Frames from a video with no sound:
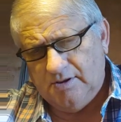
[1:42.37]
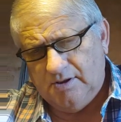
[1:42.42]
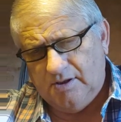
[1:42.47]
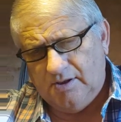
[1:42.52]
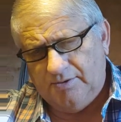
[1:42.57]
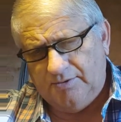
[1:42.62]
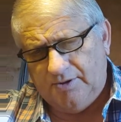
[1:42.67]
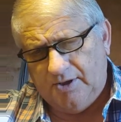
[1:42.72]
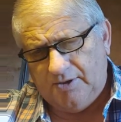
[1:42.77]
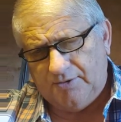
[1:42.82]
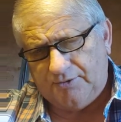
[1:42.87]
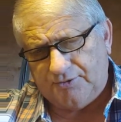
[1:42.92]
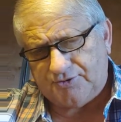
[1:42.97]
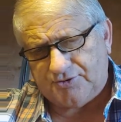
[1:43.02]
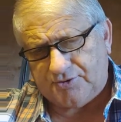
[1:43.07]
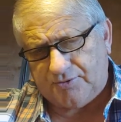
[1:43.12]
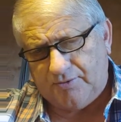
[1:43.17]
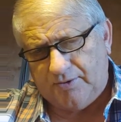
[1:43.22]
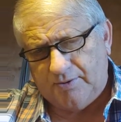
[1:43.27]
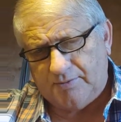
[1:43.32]
another
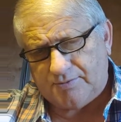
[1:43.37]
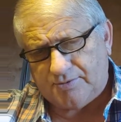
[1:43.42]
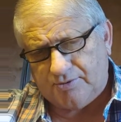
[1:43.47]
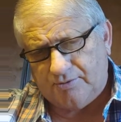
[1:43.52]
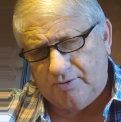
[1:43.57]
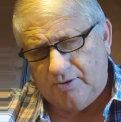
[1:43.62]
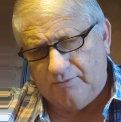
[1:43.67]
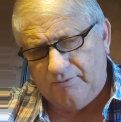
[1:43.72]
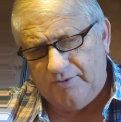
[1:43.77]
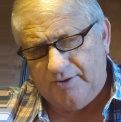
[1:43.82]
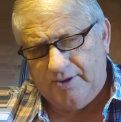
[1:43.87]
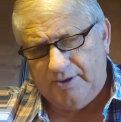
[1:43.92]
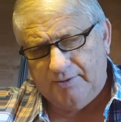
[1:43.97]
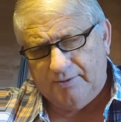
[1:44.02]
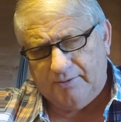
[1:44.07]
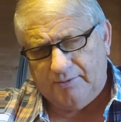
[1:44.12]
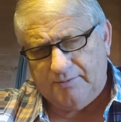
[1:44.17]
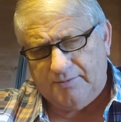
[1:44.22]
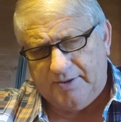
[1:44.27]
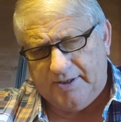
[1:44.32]
scripture over
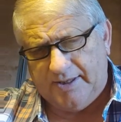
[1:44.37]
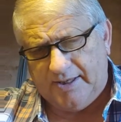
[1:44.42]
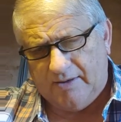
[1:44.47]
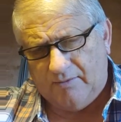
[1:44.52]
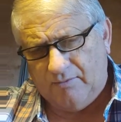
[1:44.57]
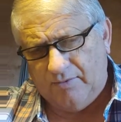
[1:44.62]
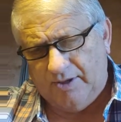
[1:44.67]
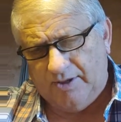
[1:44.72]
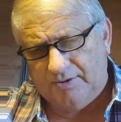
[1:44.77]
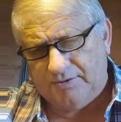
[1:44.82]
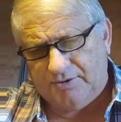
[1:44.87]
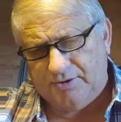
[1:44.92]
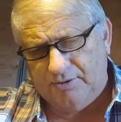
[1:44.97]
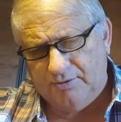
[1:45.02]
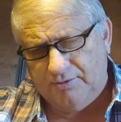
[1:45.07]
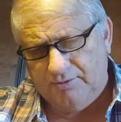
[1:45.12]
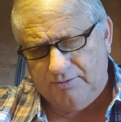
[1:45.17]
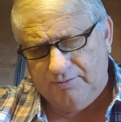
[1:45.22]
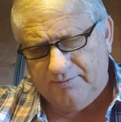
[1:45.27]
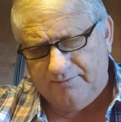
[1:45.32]
here that I went
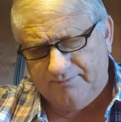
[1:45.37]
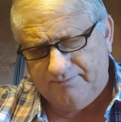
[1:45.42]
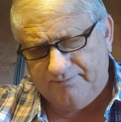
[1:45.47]
to,